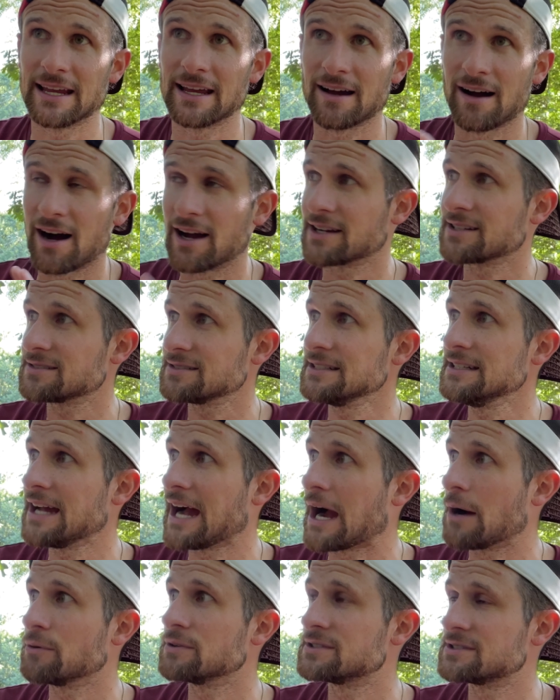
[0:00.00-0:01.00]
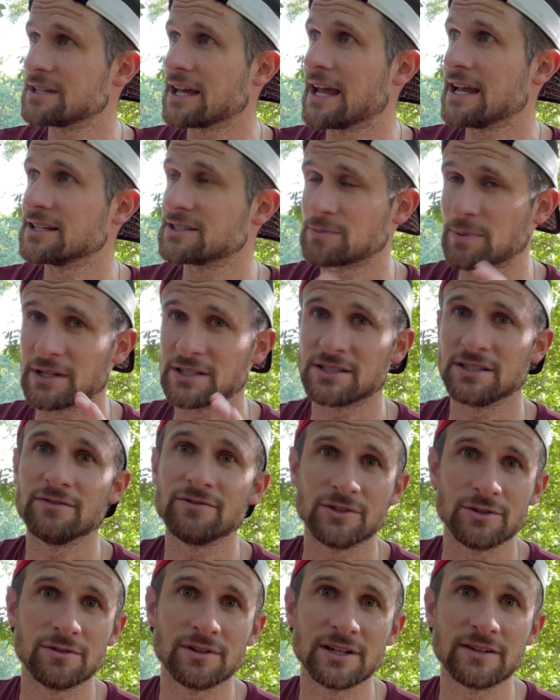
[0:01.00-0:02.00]
Honestly, I would say, especially if
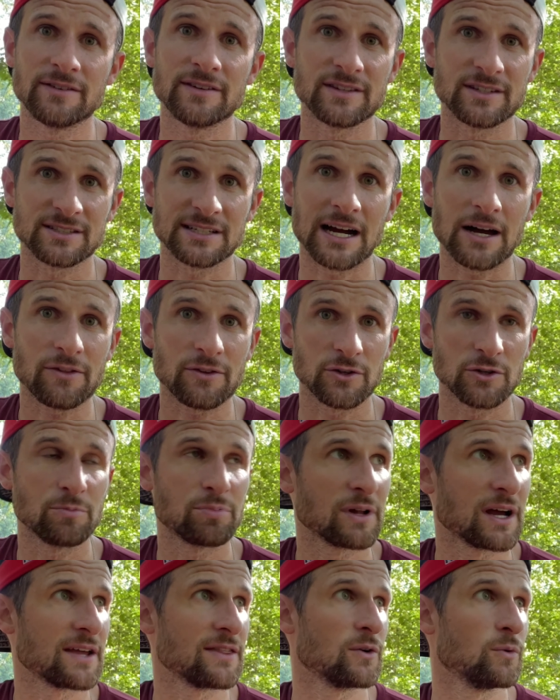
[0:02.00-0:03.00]
you live in the South or you play in